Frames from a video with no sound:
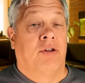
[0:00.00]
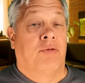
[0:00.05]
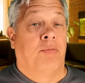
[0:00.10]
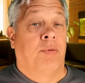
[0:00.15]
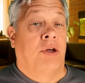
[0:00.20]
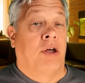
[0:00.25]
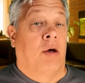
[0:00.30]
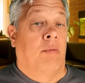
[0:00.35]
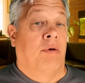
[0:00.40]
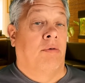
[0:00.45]
but it's
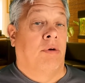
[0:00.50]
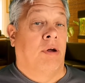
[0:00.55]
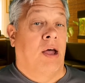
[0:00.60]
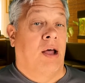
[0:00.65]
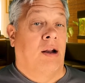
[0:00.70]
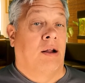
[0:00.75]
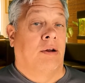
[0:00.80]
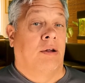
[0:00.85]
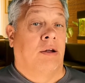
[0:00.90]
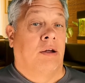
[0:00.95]
becoming
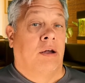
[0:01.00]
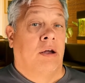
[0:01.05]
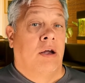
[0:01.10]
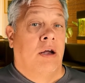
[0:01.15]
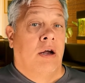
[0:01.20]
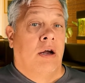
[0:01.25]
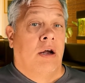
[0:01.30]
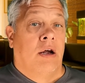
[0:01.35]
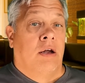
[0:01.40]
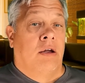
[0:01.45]
reality.
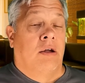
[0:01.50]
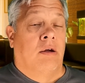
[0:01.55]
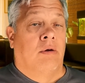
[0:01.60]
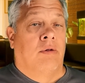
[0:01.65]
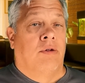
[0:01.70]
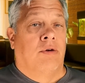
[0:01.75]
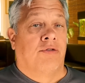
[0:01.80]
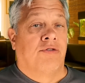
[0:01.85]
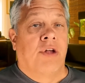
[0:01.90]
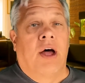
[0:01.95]
You know,
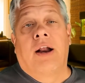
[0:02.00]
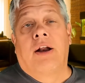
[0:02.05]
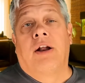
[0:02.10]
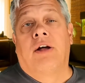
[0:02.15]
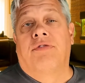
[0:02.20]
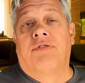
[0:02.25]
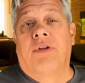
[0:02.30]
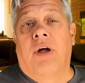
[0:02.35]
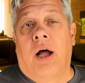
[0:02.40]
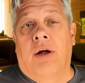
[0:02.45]
there's not
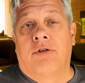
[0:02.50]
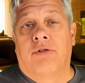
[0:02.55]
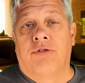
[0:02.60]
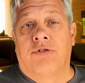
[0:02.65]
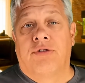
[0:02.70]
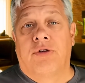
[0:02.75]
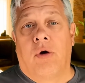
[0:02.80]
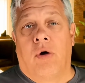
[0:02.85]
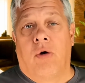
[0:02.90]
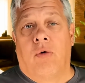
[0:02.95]
enough
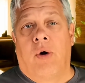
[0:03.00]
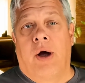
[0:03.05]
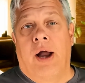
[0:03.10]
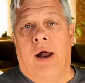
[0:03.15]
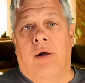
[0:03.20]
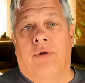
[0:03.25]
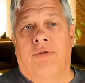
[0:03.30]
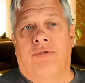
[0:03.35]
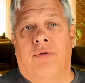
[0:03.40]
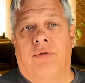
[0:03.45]
doctors to go
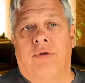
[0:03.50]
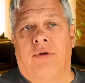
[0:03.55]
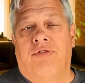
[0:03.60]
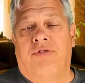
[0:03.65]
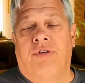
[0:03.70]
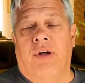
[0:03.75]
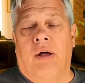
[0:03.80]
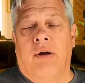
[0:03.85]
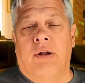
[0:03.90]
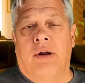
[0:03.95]
around, so they've
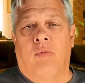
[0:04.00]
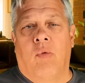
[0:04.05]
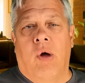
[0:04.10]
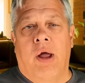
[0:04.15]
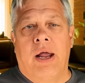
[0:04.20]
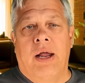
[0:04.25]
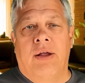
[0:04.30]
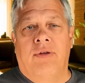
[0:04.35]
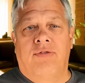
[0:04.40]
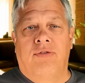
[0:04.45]
found in
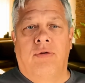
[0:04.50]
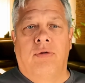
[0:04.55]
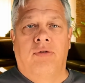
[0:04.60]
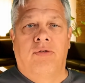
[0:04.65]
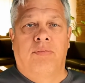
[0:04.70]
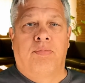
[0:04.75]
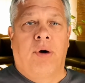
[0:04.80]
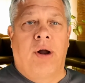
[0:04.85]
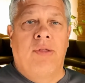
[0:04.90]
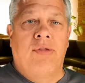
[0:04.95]
ways to
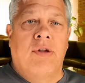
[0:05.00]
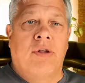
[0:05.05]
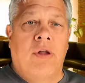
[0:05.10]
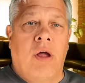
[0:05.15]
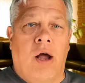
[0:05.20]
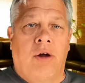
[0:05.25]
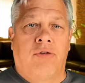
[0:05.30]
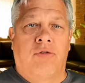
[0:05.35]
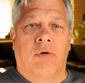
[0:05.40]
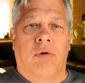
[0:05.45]
spread the
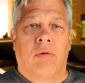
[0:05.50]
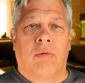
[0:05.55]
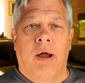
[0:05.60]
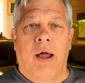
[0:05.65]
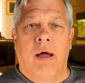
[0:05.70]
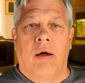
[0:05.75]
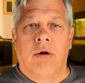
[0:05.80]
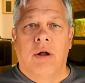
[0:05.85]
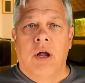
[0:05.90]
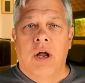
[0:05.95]
doctor
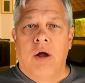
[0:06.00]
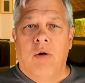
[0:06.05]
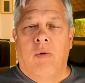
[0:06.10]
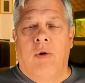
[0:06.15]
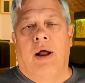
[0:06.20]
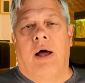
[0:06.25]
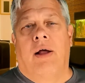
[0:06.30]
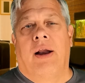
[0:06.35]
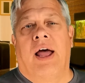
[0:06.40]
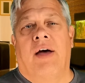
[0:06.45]
around
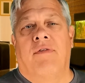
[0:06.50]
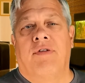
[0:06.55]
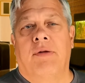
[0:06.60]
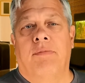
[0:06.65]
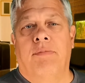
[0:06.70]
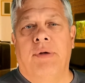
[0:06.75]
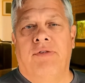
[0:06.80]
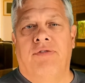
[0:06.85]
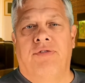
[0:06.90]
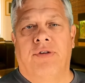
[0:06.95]
without having to
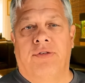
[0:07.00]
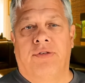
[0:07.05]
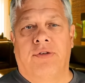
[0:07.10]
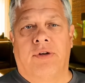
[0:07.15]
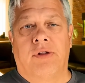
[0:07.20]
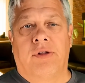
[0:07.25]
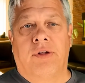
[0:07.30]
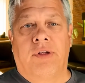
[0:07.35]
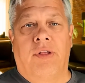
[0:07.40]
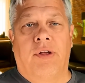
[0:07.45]
be
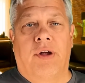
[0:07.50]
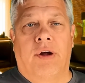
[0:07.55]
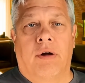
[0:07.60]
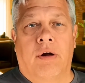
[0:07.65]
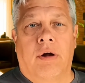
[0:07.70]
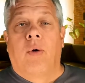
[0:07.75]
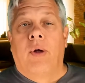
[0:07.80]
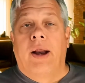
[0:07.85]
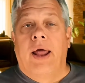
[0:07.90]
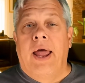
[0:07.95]
physically there.
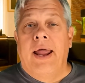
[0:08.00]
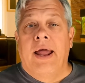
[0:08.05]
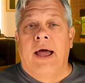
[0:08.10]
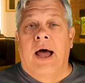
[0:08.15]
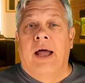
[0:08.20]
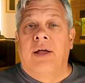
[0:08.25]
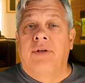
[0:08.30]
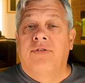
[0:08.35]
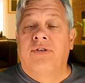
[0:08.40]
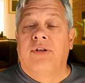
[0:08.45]
So an
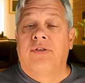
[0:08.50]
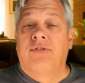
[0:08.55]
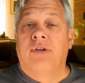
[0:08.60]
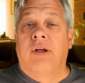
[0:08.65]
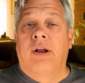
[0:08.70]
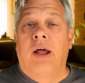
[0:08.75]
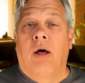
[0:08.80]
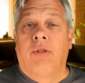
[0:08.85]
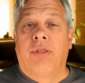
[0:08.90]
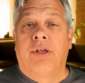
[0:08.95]

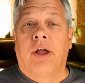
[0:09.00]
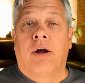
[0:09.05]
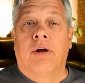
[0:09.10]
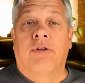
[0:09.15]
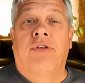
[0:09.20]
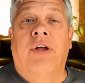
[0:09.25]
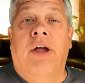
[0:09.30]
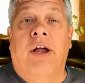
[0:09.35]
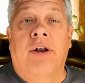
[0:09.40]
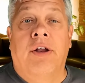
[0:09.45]
AI-assisted
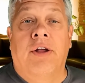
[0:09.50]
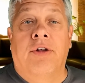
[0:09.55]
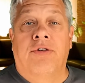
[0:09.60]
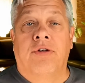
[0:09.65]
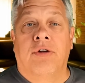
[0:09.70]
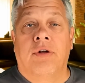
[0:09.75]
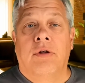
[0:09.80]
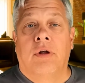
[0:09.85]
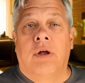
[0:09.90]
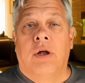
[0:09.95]
healthcare
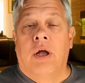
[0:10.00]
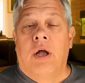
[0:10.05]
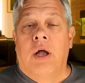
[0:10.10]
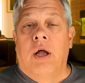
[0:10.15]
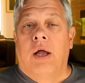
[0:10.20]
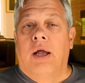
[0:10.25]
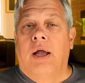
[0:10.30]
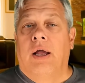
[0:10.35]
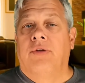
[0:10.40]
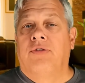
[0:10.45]
technician
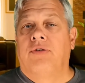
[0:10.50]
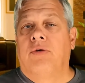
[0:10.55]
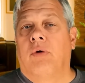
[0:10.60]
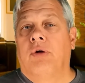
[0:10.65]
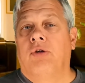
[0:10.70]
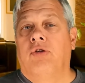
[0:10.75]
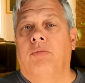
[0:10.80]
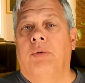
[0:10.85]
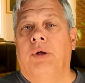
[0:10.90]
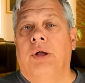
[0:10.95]
is
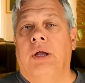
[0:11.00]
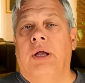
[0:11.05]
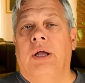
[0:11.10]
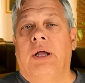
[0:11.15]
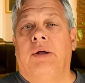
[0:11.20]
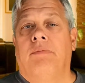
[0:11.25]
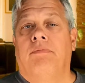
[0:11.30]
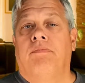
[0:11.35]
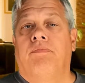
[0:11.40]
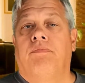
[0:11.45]
going to
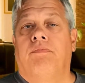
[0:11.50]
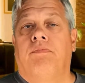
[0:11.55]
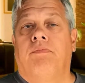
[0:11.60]
be